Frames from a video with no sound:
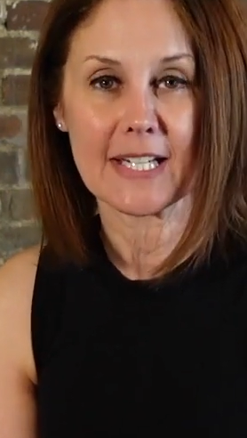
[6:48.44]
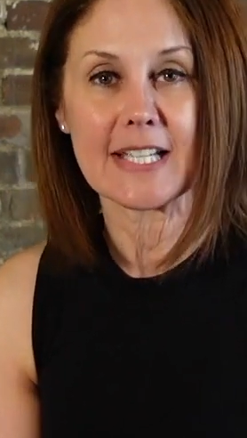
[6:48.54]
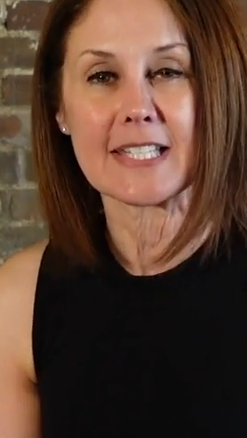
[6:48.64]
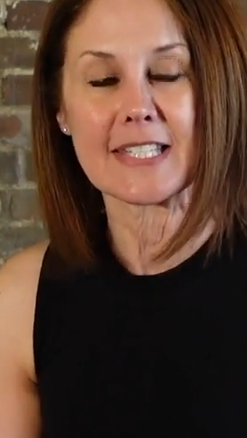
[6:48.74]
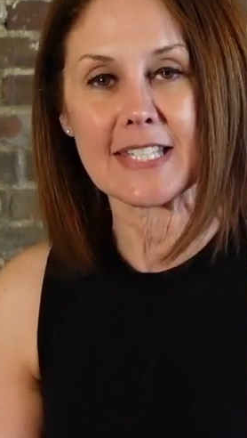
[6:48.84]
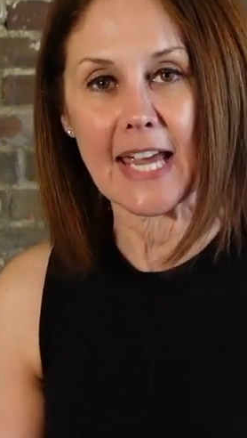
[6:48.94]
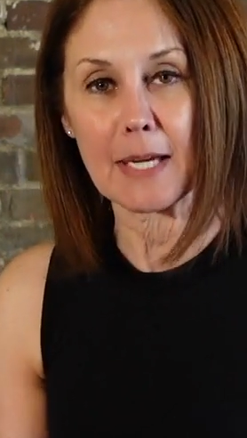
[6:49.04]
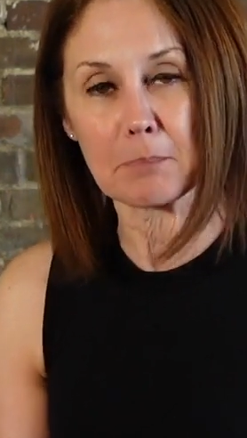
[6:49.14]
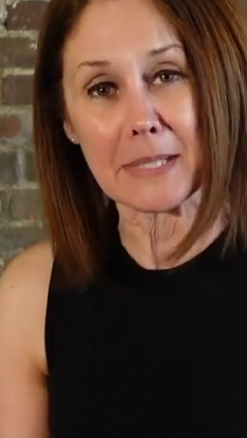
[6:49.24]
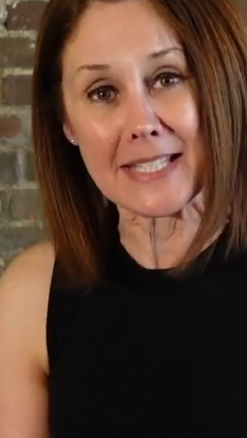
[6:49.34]

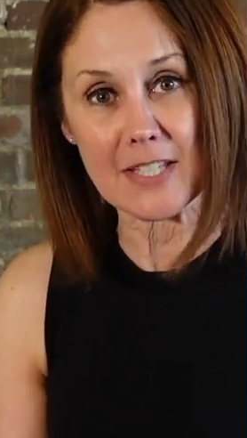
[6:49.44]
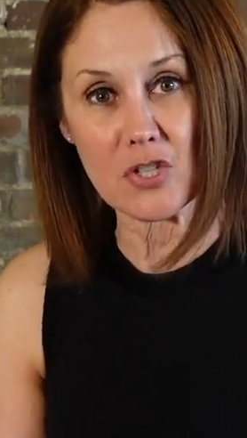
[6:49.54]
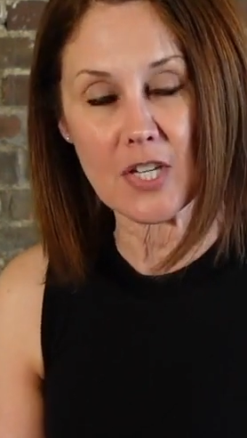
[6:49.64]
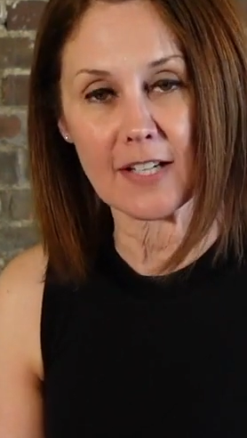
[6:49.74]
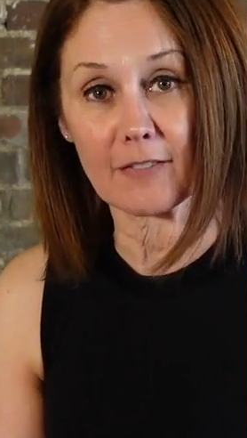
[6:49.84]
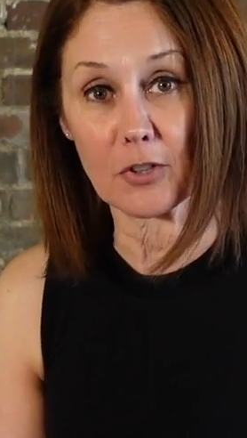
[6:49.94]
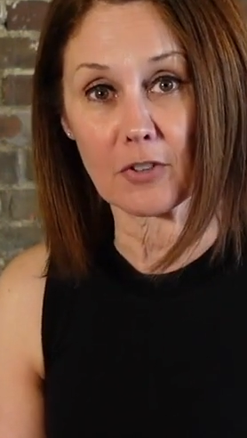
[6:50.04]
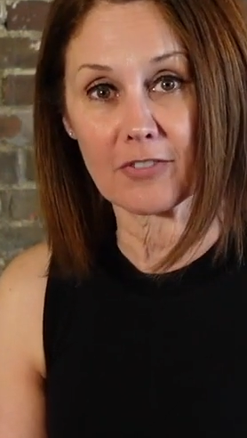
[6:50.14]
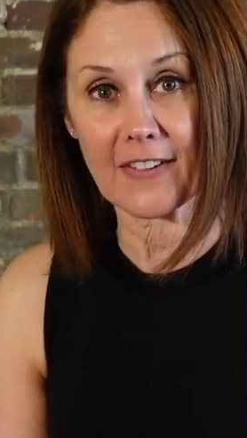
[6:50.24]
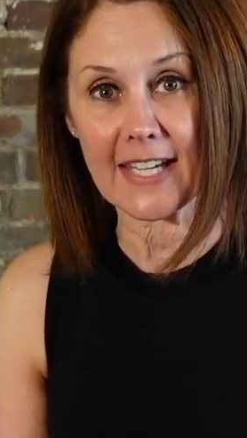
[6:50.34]
Same position of your
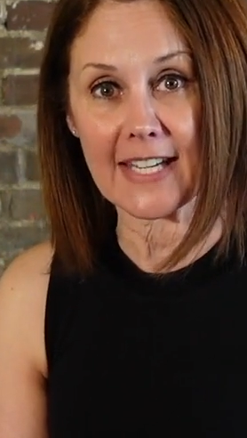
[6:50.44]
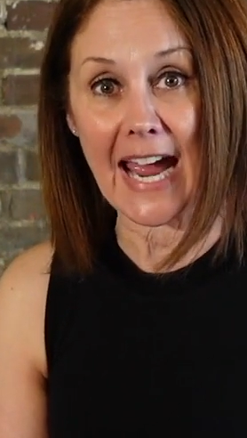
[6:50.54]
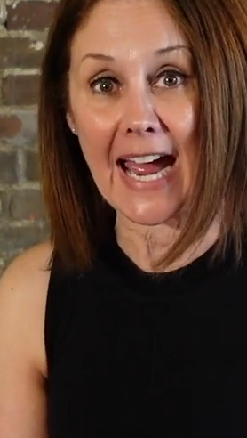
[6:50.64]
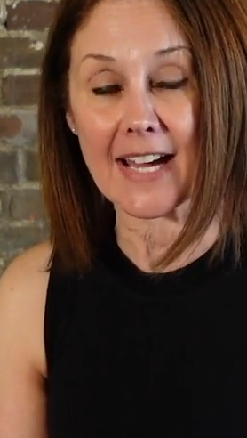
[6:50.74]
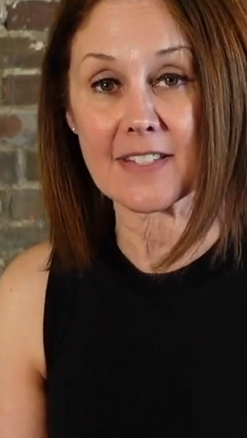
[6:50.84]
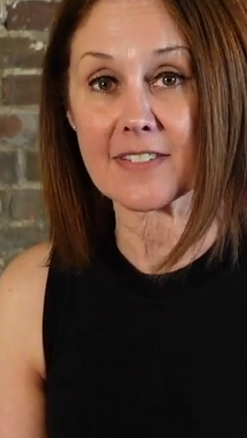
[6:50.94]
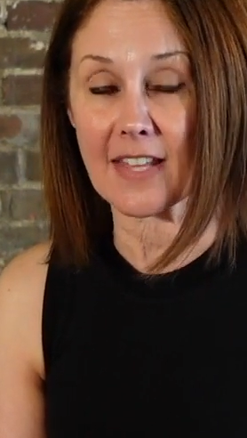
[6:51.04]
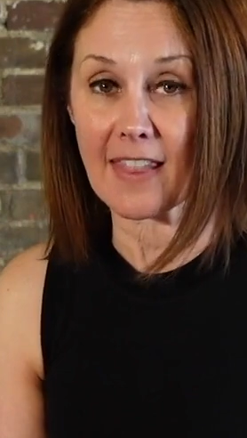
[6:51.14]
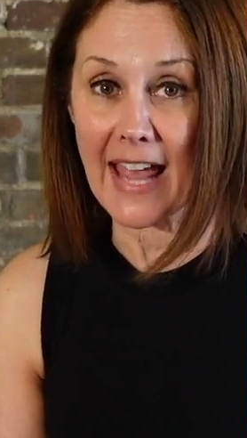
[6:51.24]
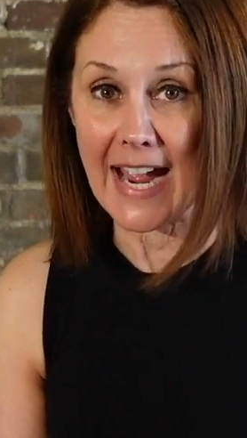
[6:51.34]
feet as the
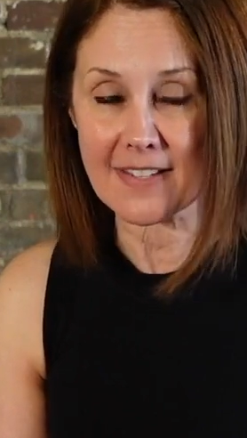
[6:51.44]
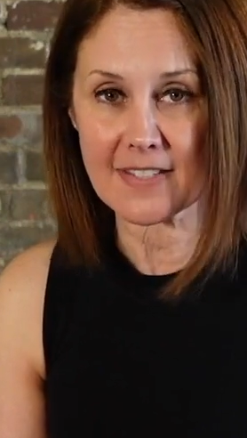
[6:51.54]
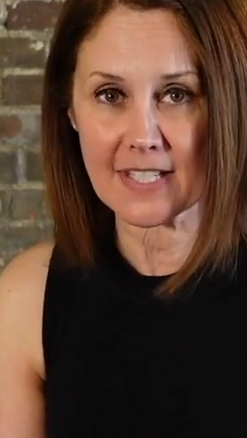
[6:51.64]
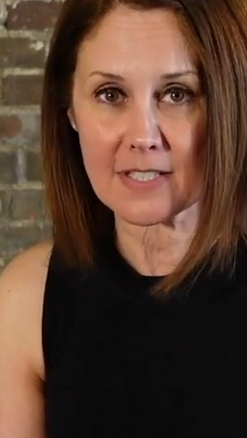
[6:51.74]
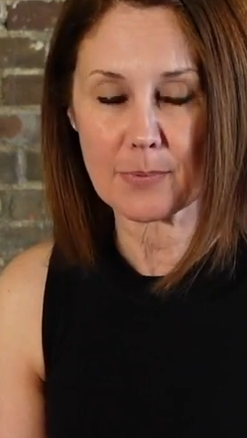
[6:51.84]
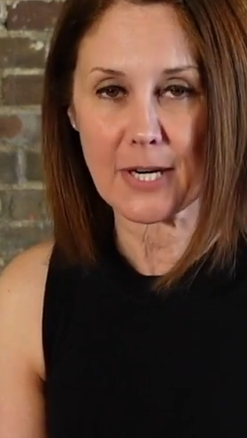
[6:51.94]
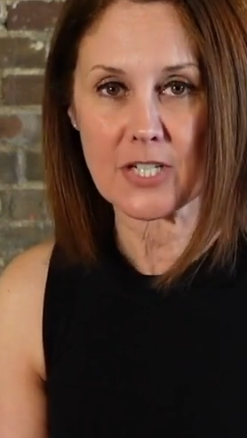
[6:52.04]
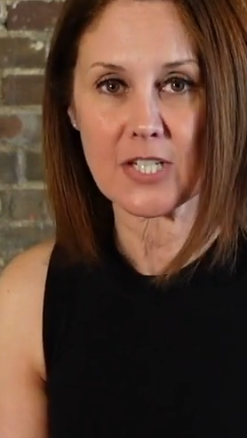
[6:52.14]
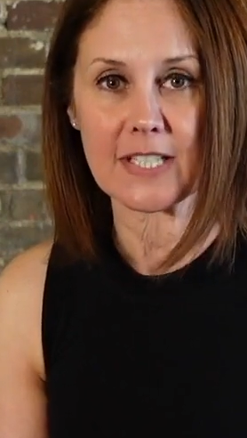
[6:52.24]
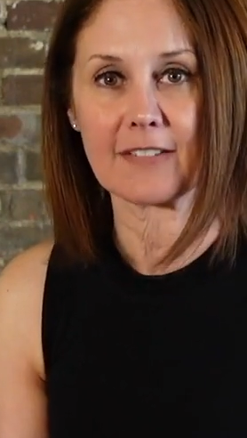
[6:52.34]
last
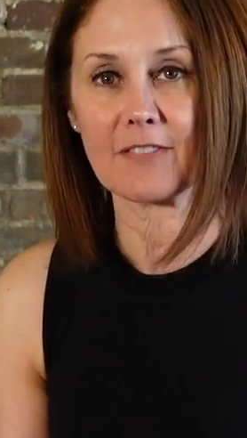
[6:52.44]
expression in